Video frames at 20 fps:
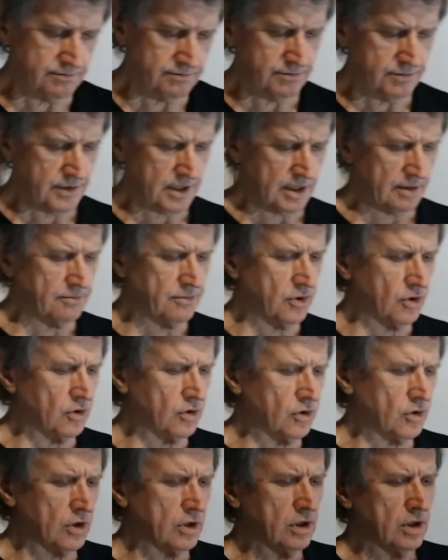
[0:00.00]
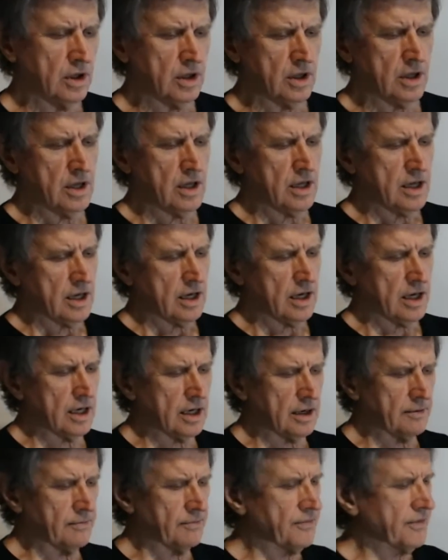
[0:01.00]
ball.
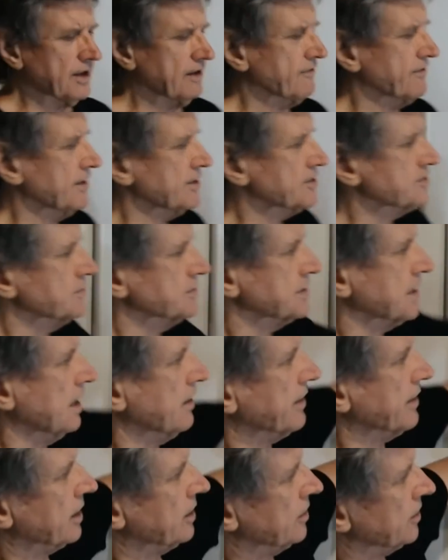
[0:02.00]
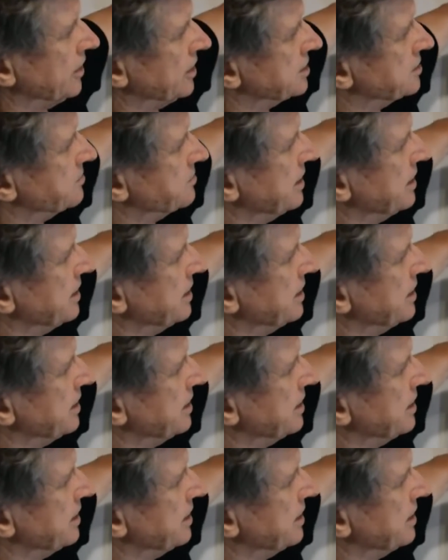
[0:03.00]
If this was going at high speed